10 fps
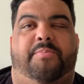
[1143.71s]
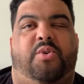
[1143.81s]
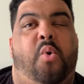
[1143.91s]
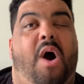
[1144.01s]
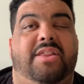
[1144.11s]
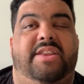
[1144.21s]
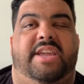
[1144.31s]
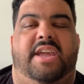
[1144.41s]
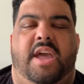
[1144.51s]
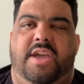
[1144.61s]

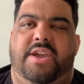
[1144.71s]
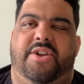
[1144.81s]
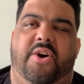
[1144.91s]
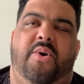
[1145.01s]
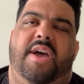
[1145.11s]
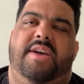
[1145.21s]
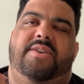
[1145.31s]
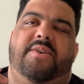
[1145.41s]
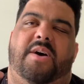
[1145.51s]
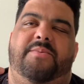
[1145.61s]
quality, you know.
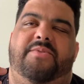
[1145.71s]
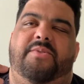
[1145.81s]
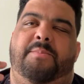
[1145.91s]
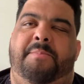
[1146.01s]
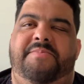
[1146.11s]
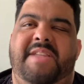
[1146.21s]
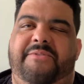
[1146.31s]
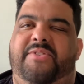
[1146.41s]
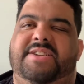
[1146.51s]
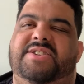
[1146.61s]

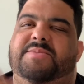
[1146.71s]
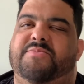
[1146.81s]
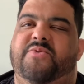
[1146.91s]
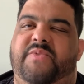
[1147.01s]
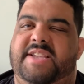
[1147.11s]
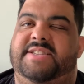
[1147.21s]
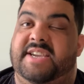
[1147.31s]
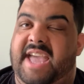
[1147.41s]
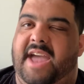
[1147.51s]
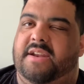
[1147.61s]
Netflix's movies,
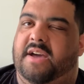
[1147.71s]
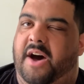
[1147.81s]
again,